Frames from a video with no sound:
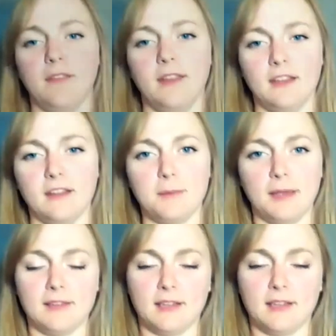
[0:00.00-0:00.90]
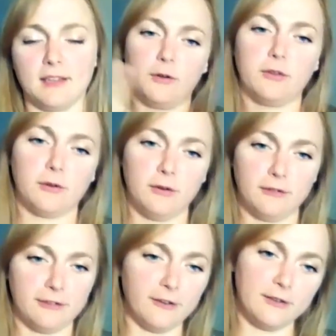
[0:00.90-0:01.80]
they basically look through your
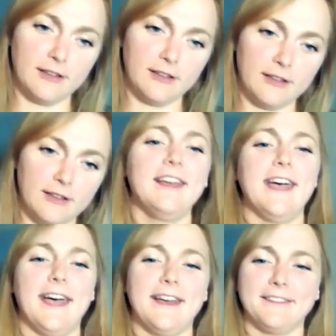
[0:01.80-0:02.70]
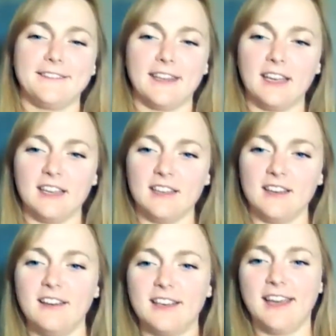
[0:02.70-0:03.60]
folder and say,
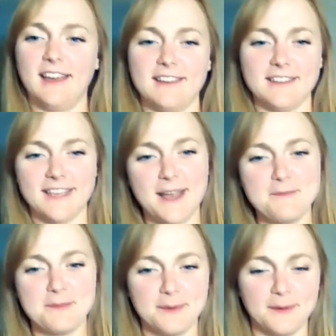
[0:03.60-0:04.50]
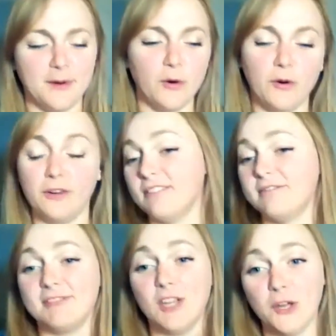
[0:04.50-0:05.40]
okay, yeah, or
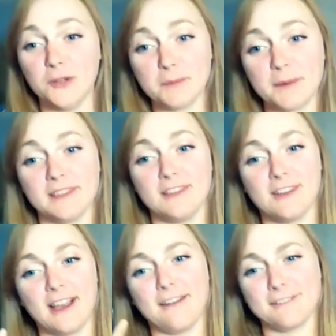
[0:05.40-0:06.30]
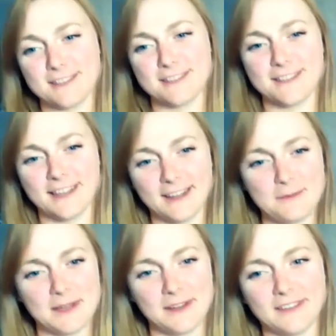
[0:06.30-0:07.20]
no, you have to do it a little
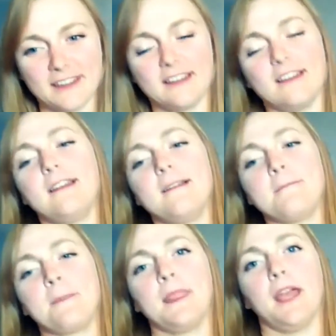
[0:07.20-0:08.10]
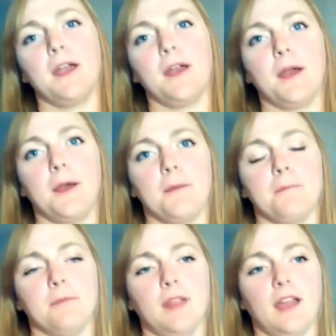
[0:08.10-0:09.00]
bit longer,
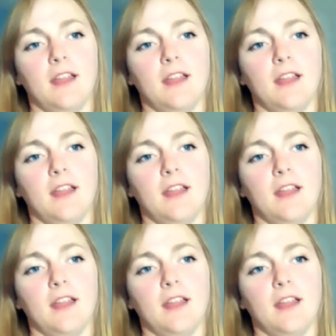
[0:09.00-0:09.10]
and